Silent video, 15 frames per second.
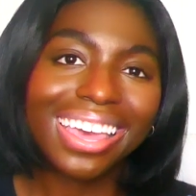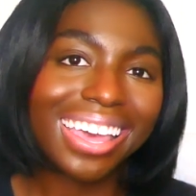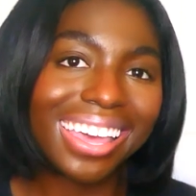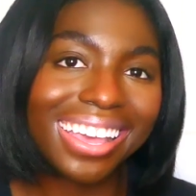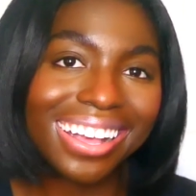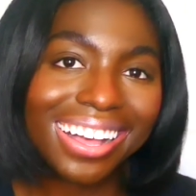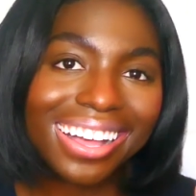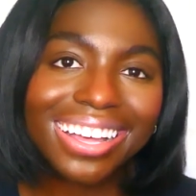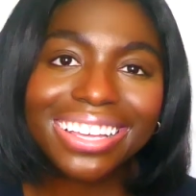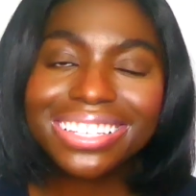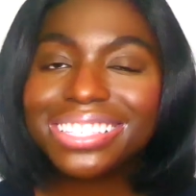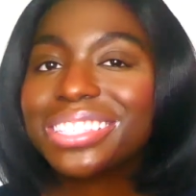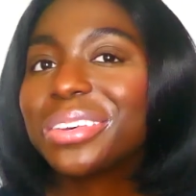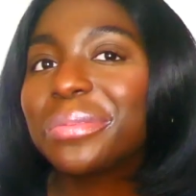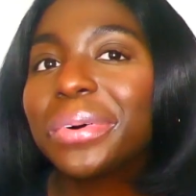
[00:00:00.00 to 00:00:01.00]
Hey
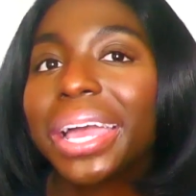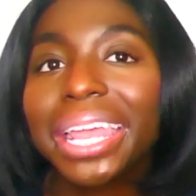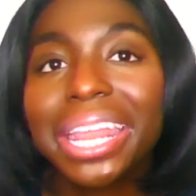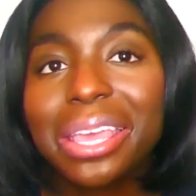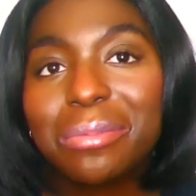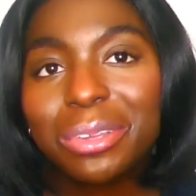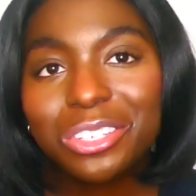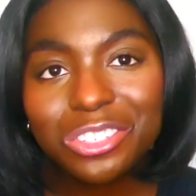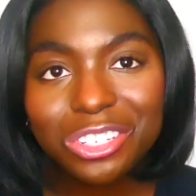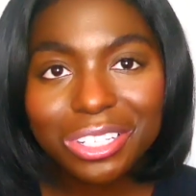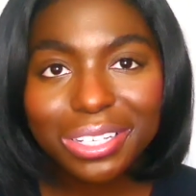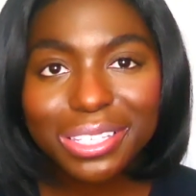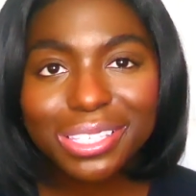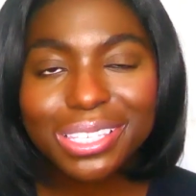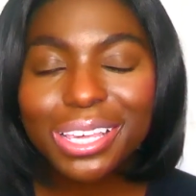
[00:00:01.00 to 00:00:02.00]
guys, my name is
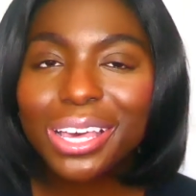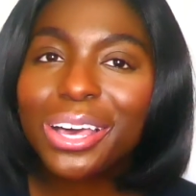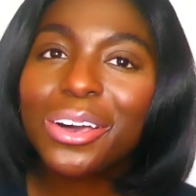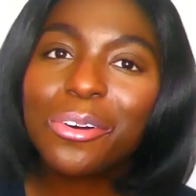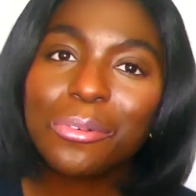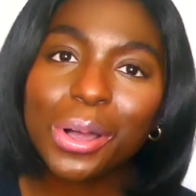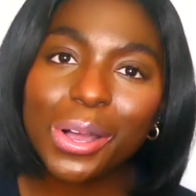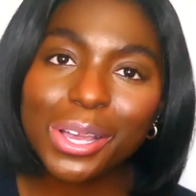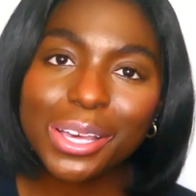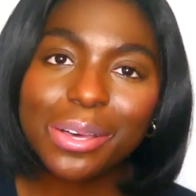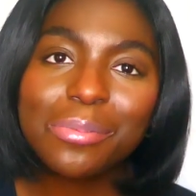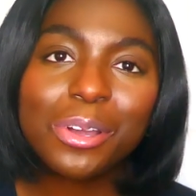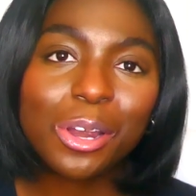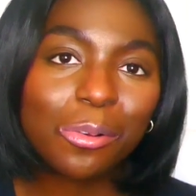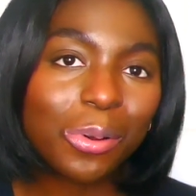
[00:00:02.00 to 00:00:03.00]
Jalisia.
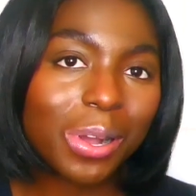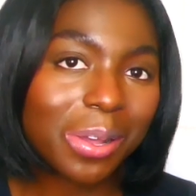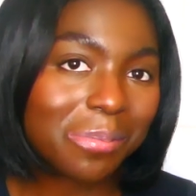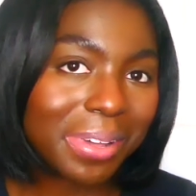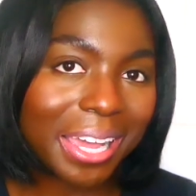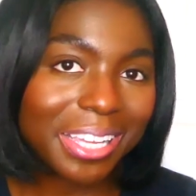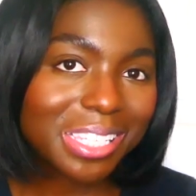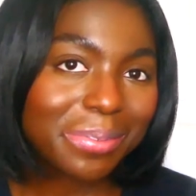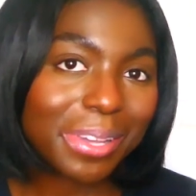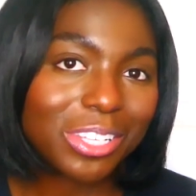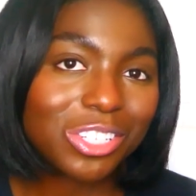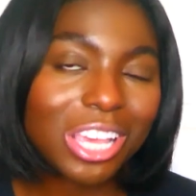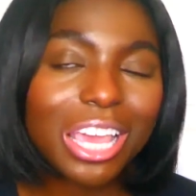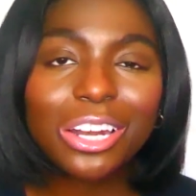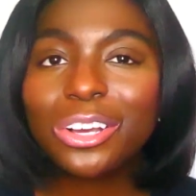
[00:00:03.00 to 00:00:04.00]
Welcome back to my
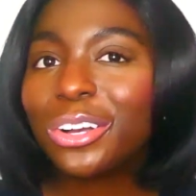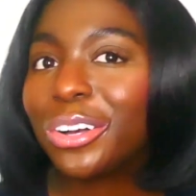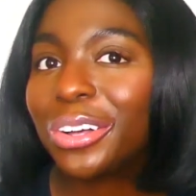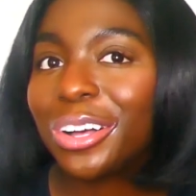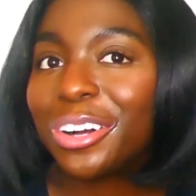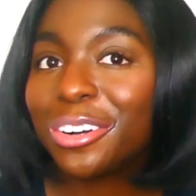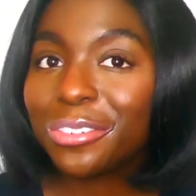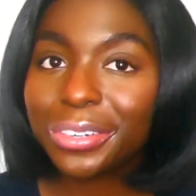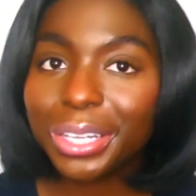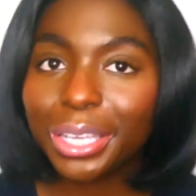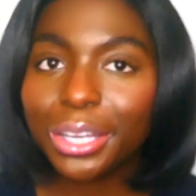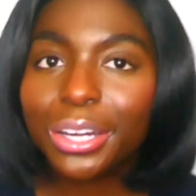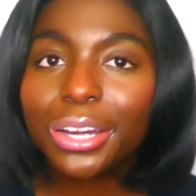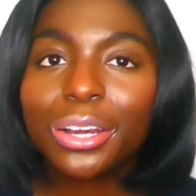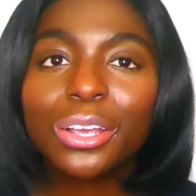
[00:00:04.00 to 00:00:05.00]
channel. Over
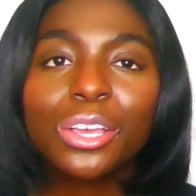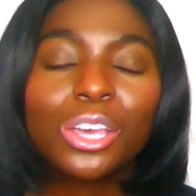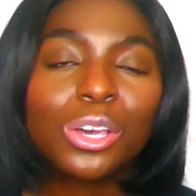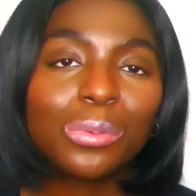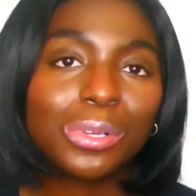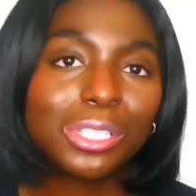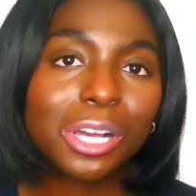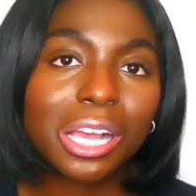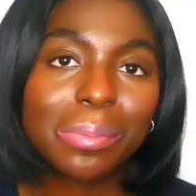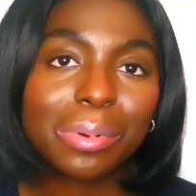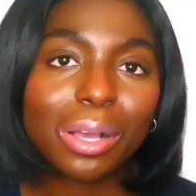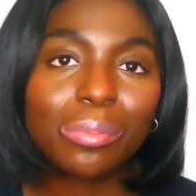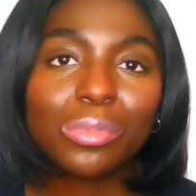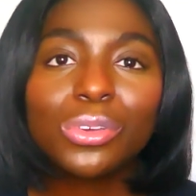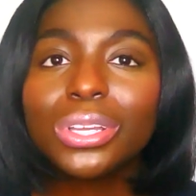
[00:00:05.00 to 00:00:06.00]
here, we talk
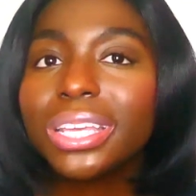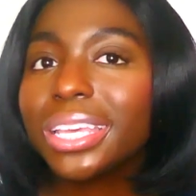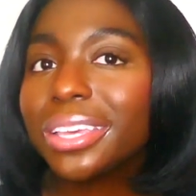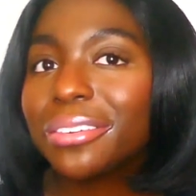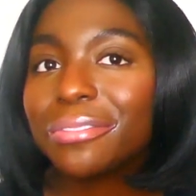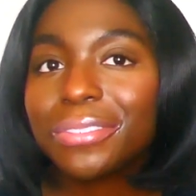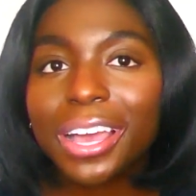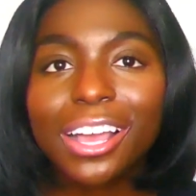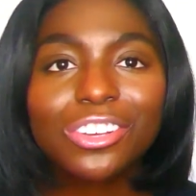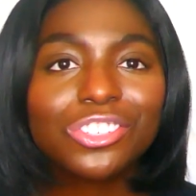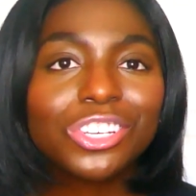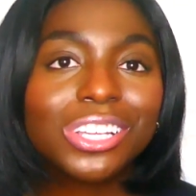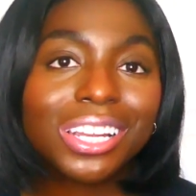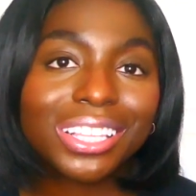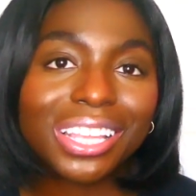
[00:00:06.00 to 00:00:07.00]
about beauty,
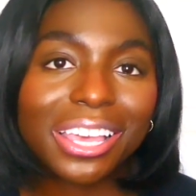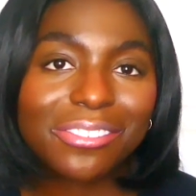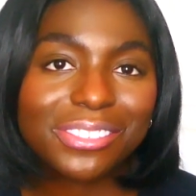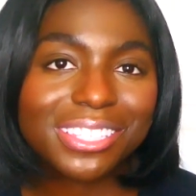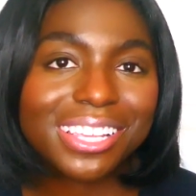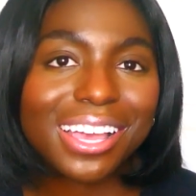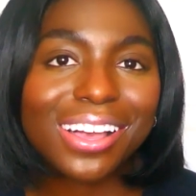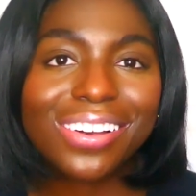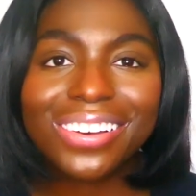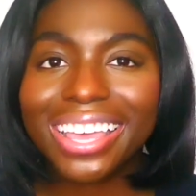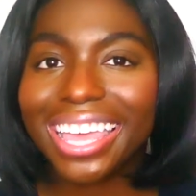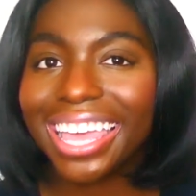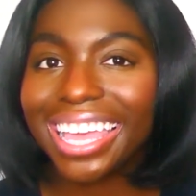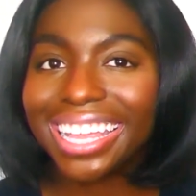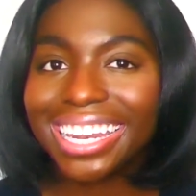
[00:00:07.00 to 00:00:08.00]
fashion, lifestyle,
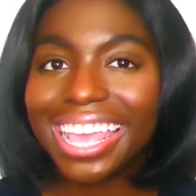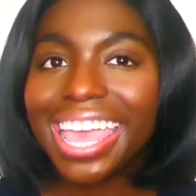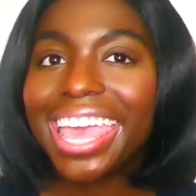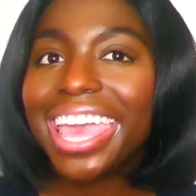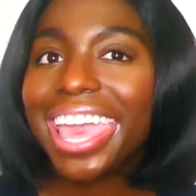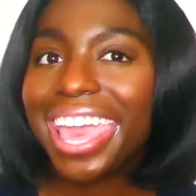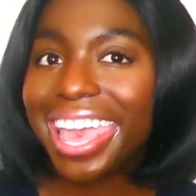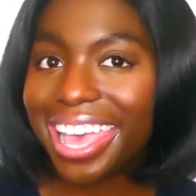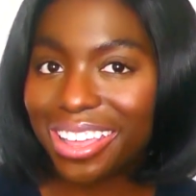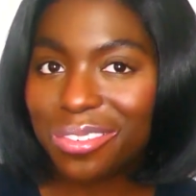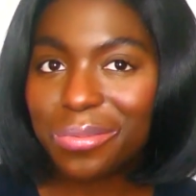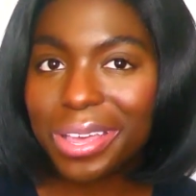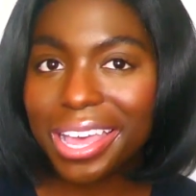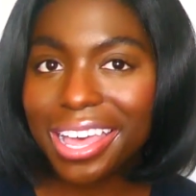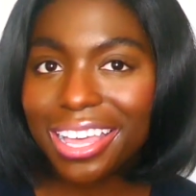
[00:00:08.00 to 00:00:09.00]
and
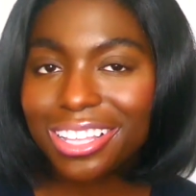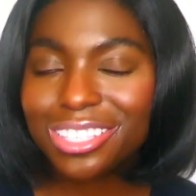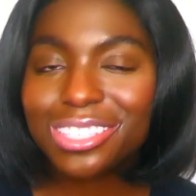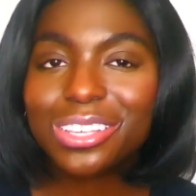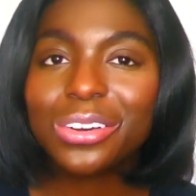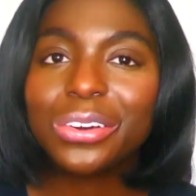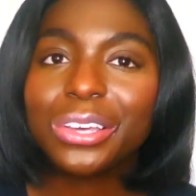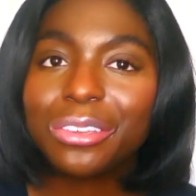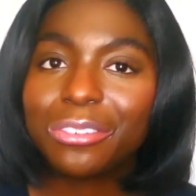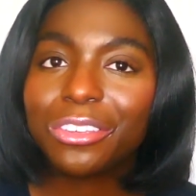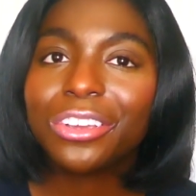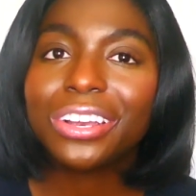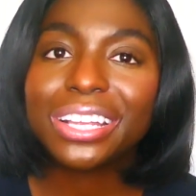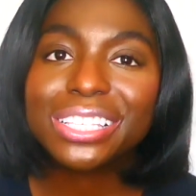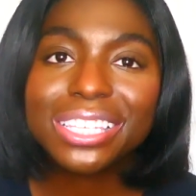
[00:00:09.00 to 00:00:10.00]
handbags. So if
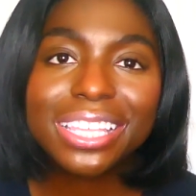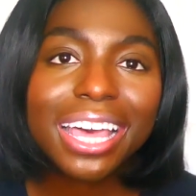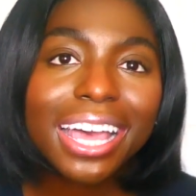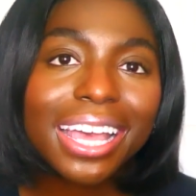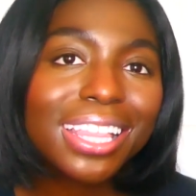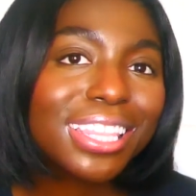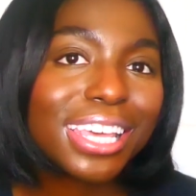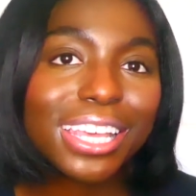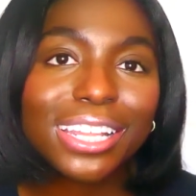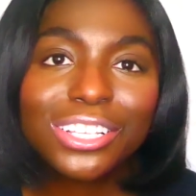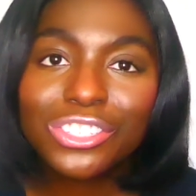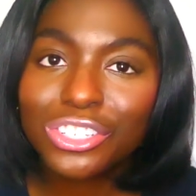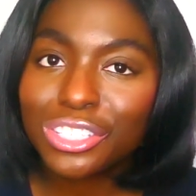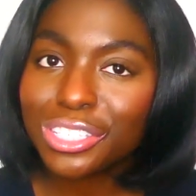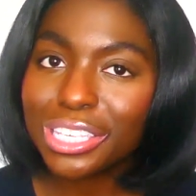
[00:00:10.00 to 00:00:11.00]
you're into that, then
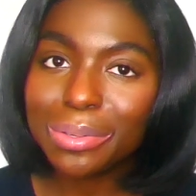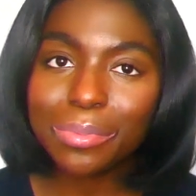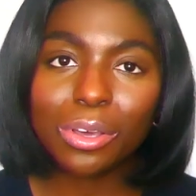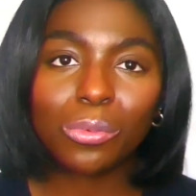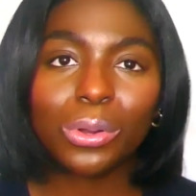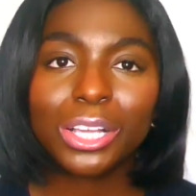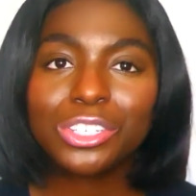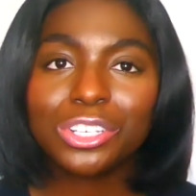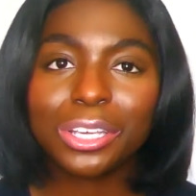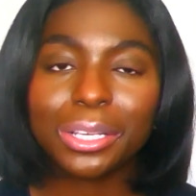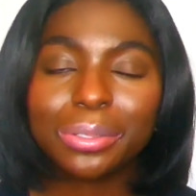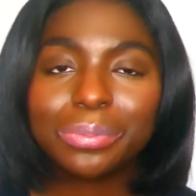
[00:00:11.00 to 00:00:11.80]
just keep on watching.